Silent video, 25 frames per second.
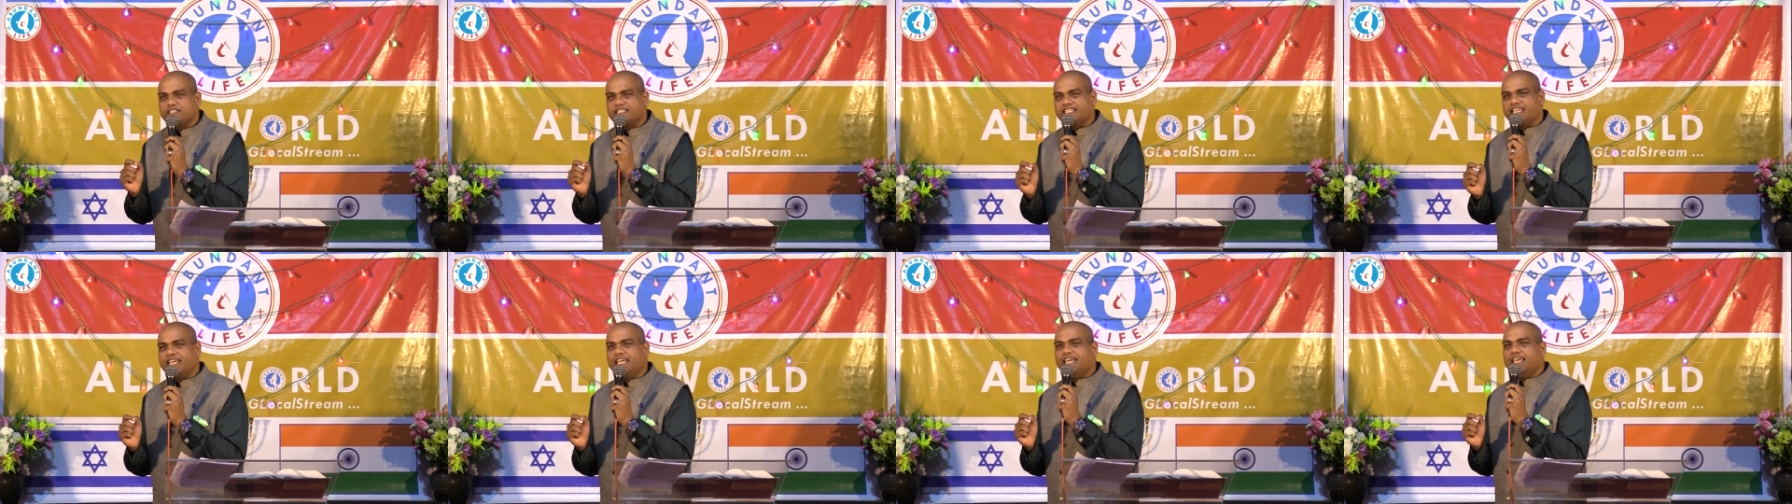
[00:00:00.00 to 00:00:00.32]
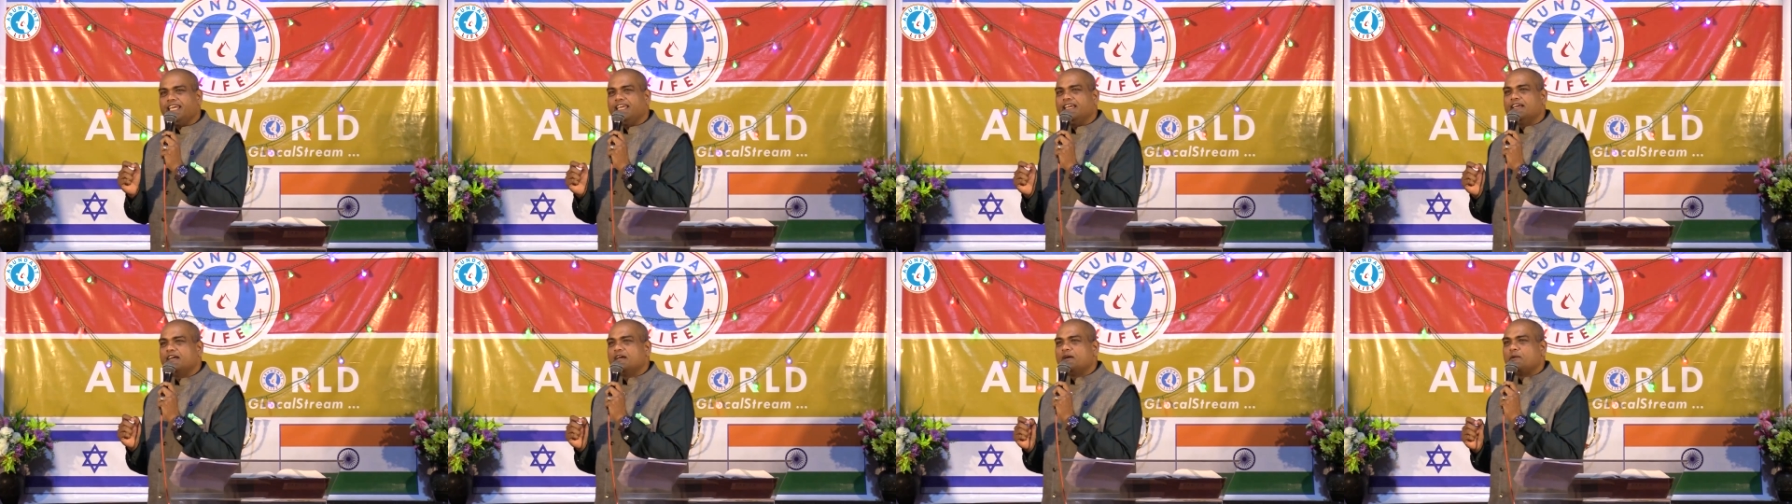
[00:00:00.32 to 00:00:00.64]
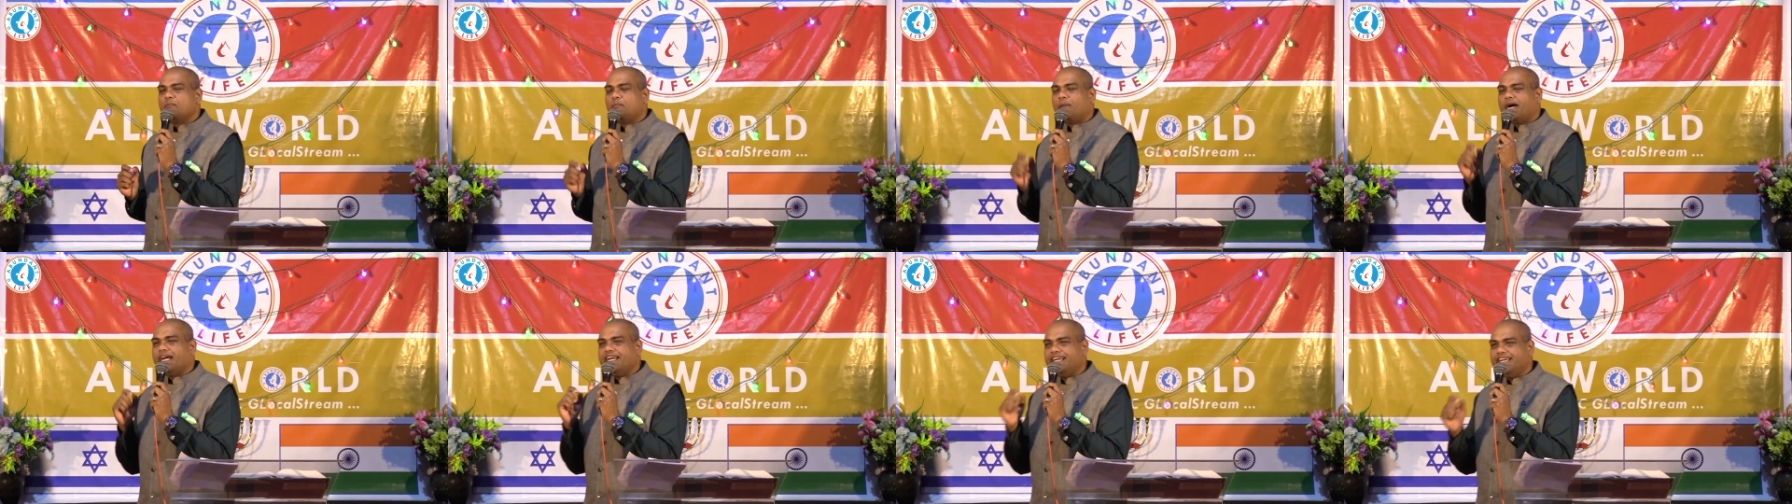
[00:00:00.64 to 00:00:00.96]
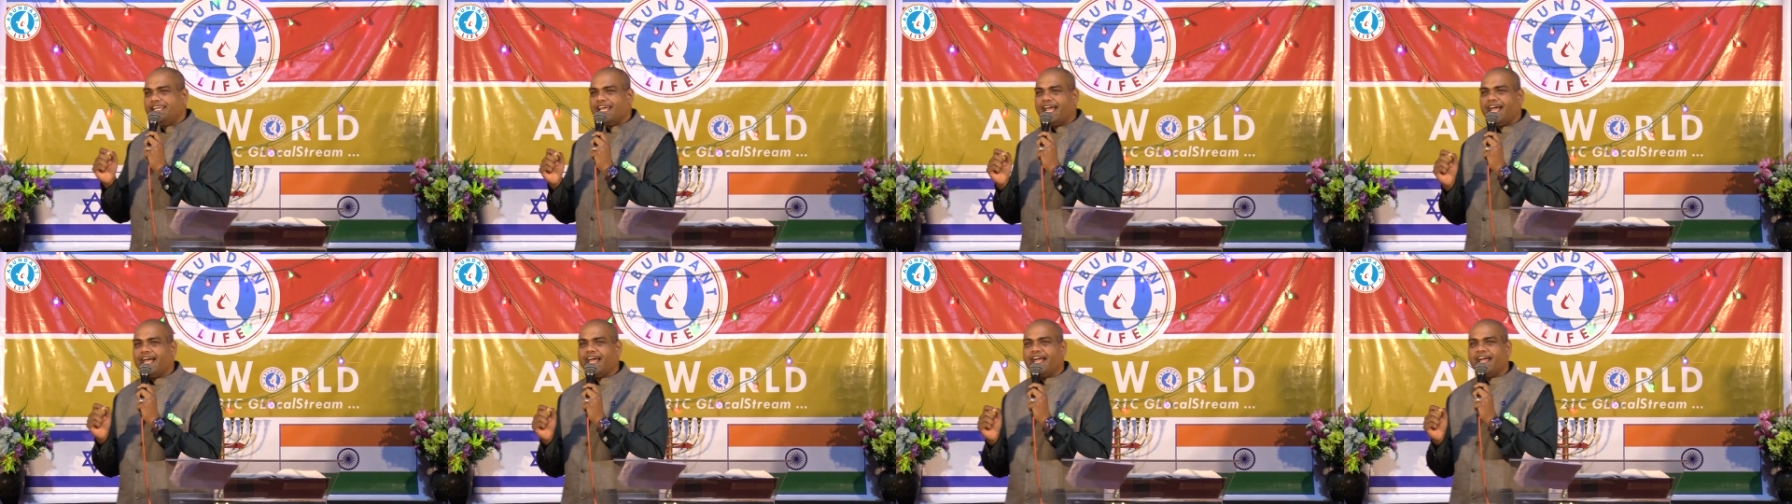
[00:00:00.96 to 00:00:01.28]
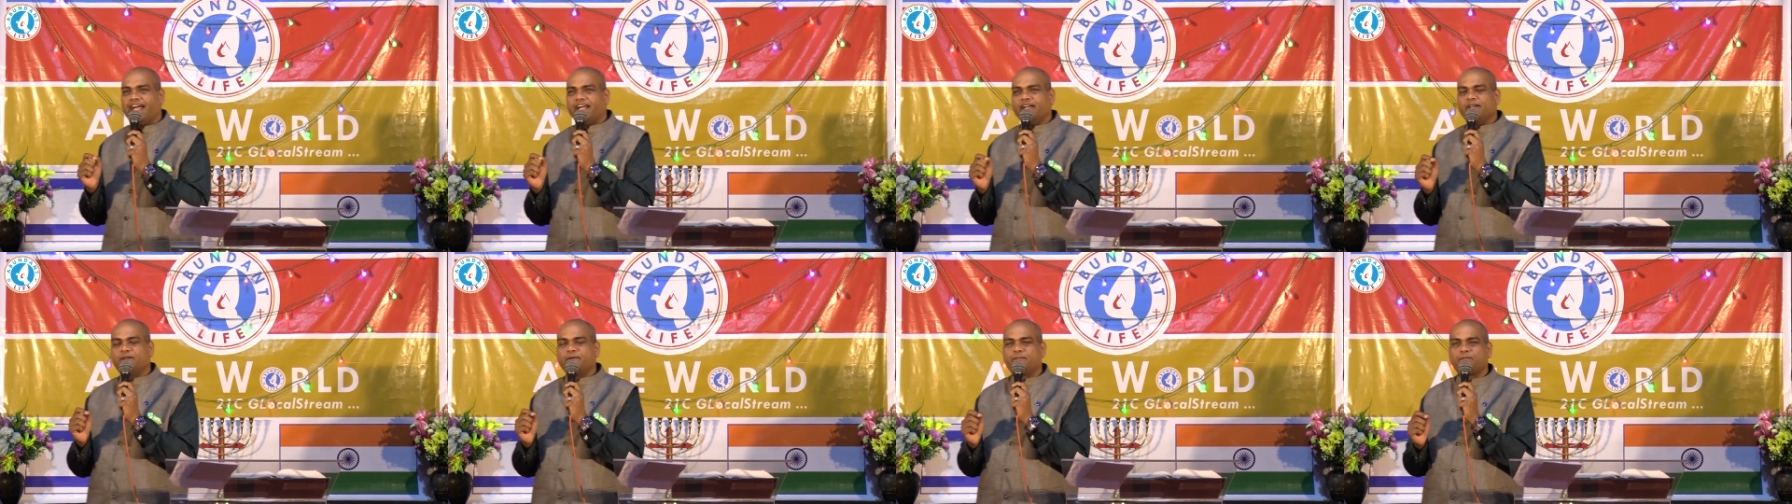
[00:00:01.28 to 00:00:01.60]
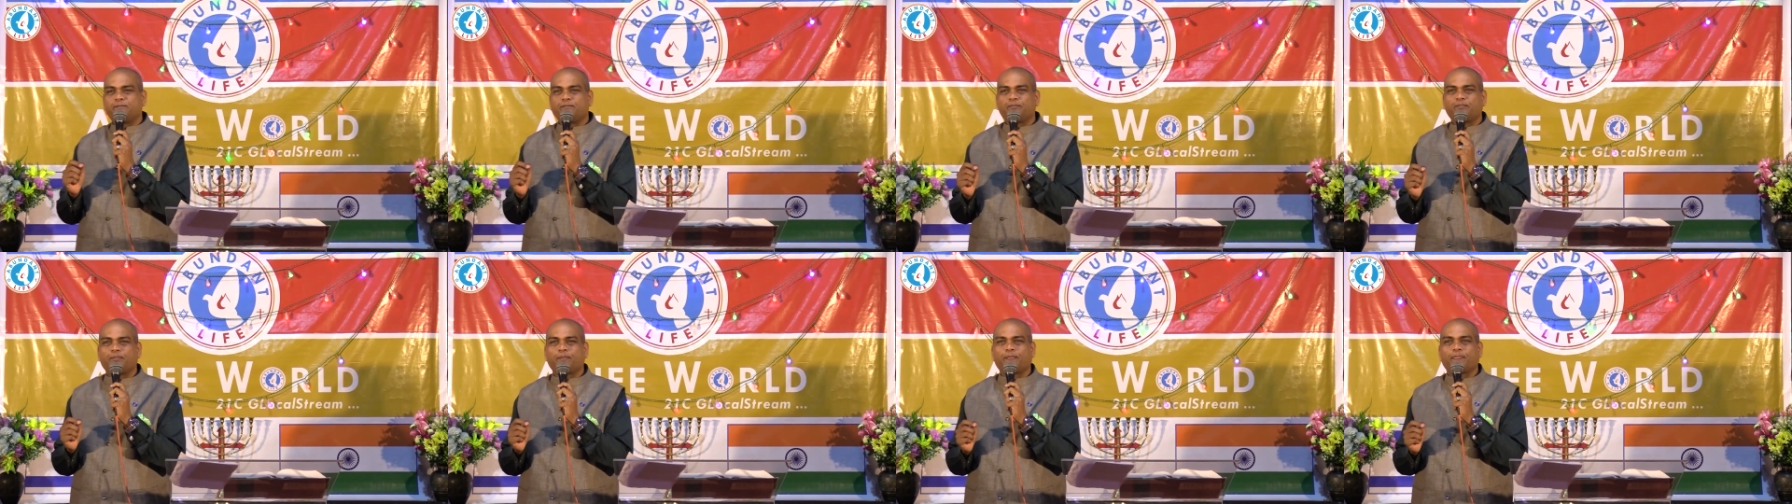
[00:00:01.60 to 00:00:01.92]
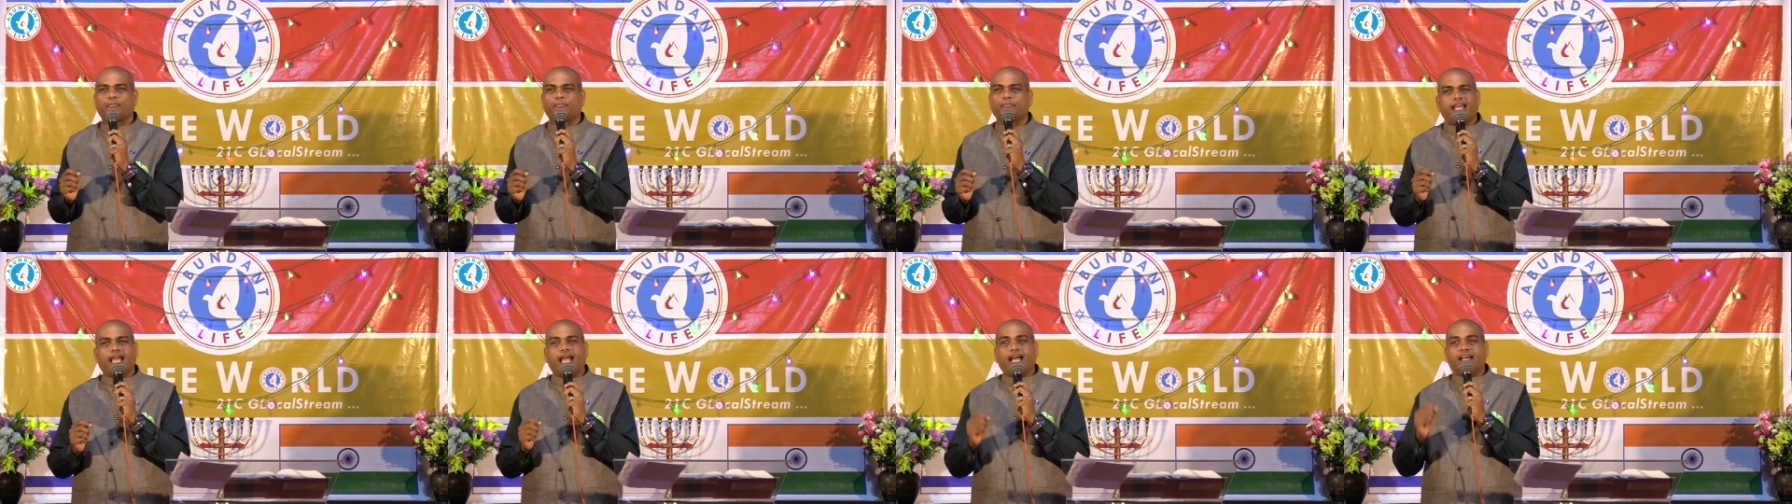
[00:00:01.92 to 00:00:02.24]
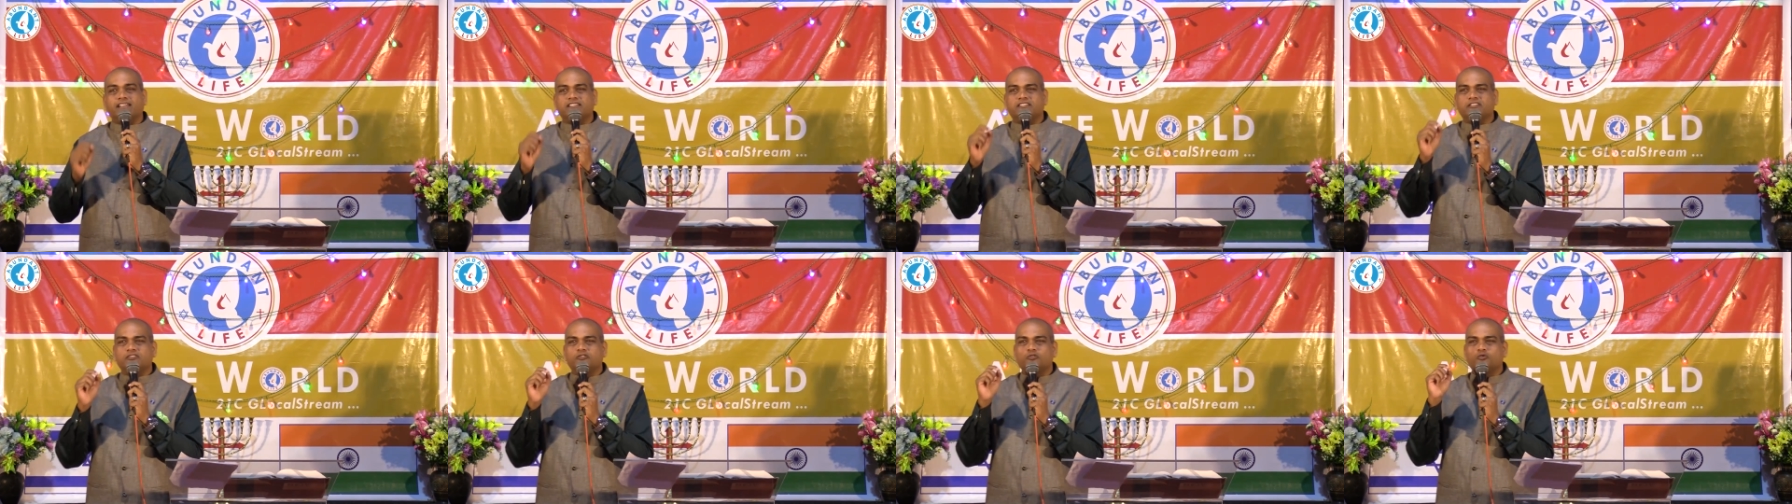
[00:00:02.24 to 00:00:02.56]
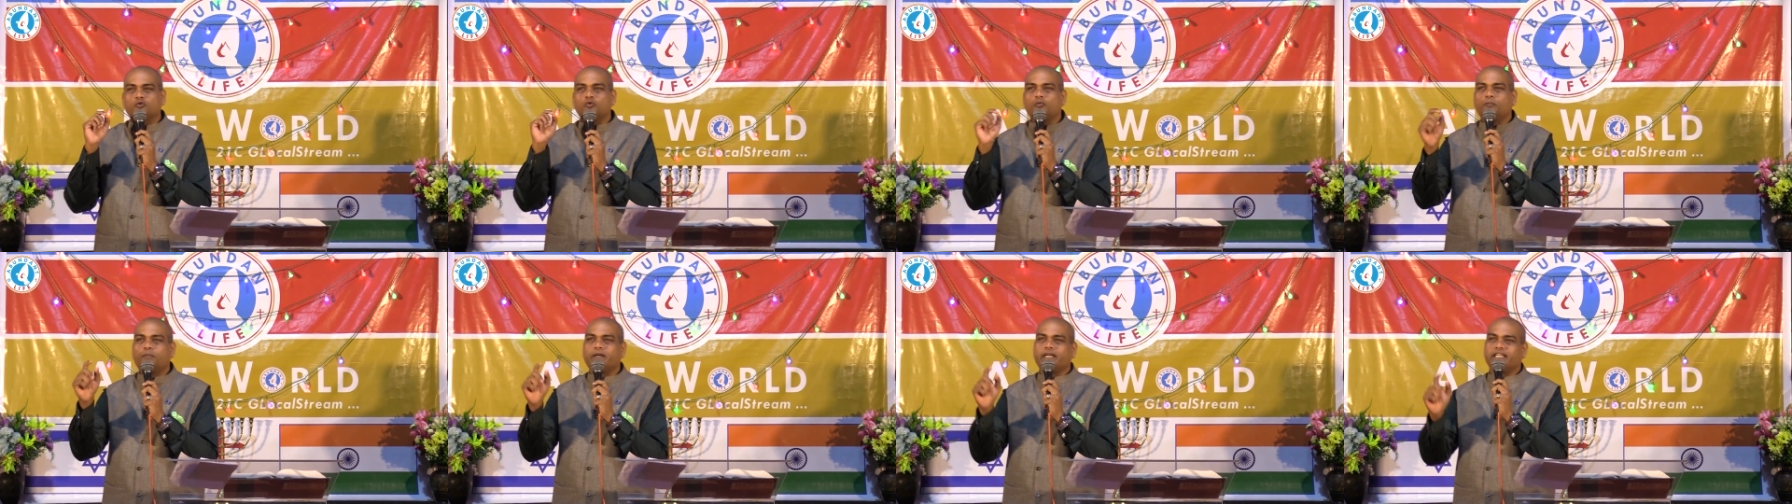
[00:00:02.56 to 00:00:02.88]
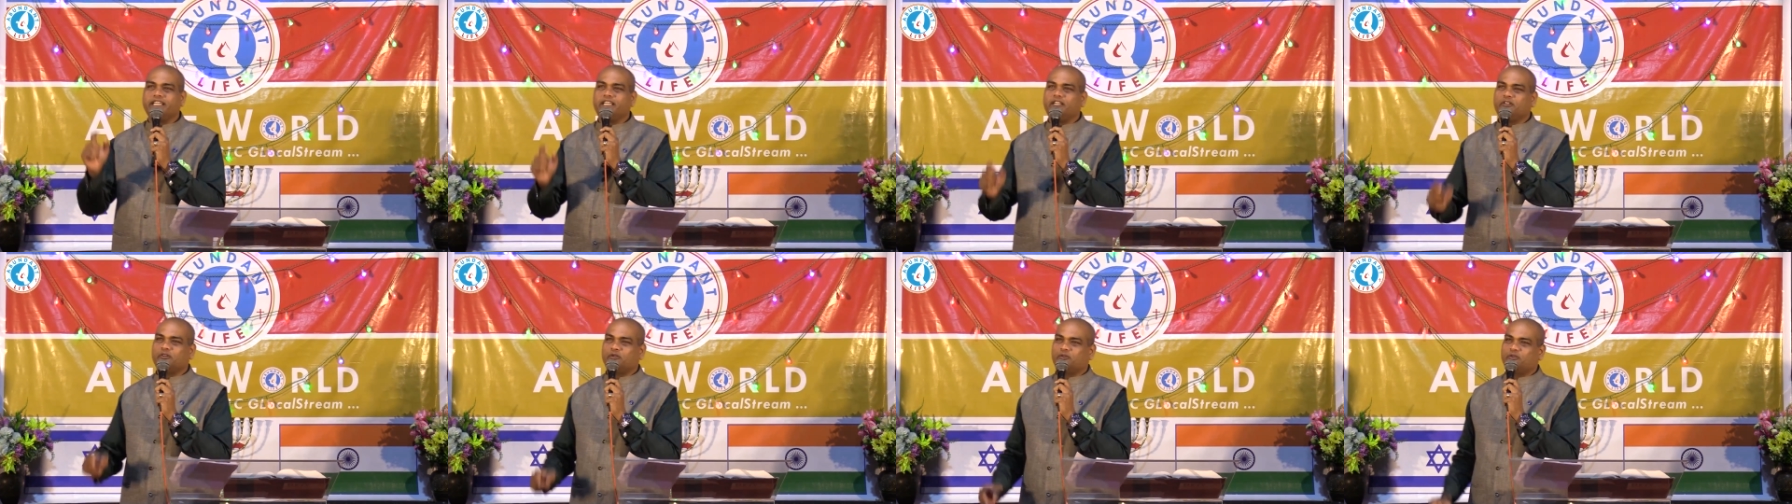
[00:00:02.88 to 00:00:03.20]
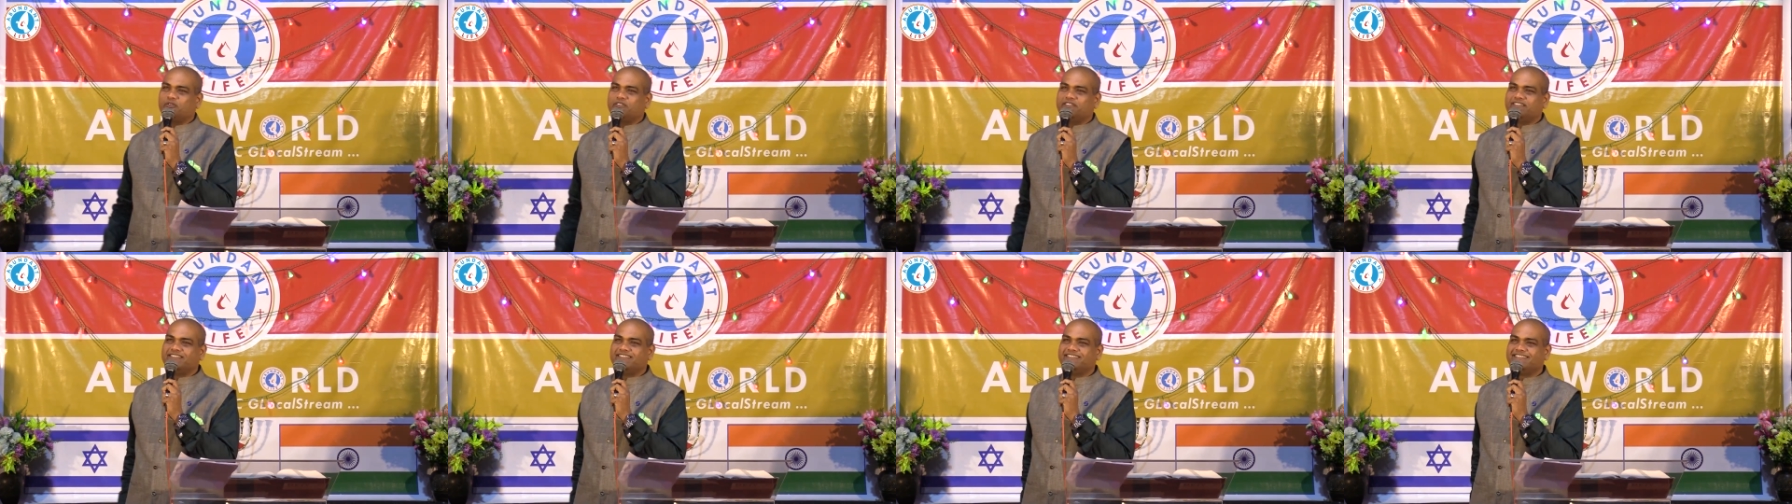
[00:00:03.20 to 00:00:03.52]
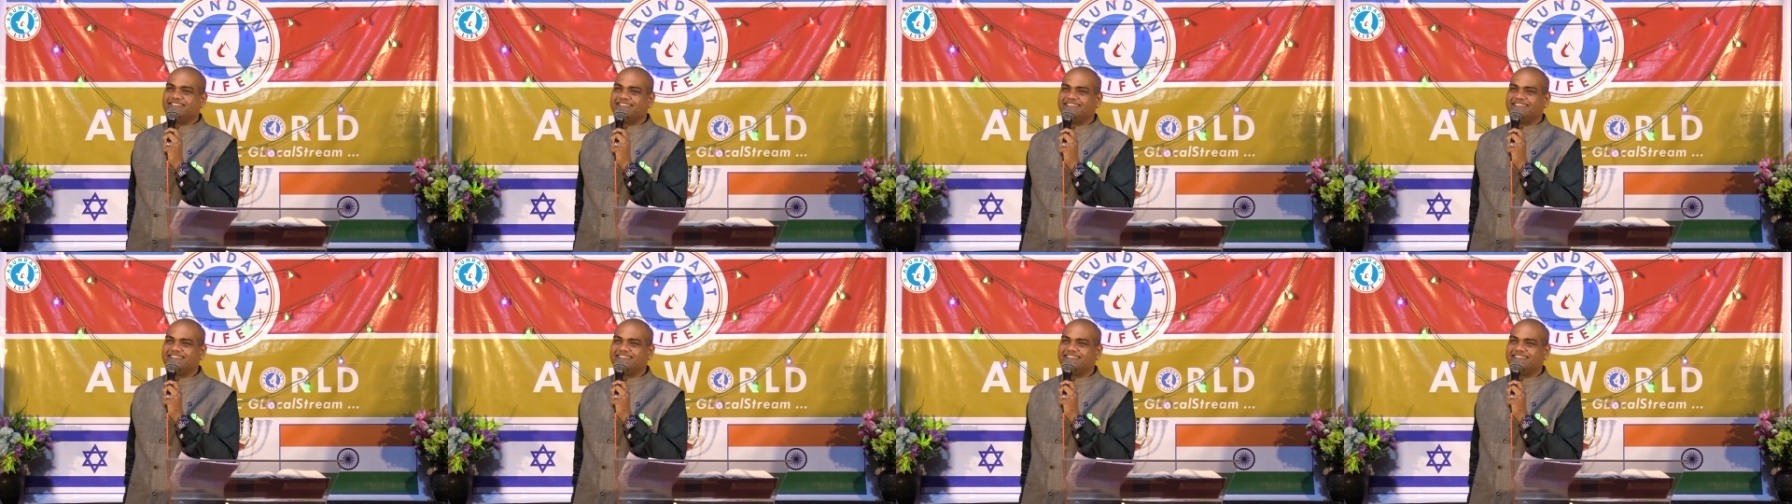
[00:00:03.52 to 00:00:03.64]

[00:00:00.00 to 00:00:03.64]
to see my dad as a superhero.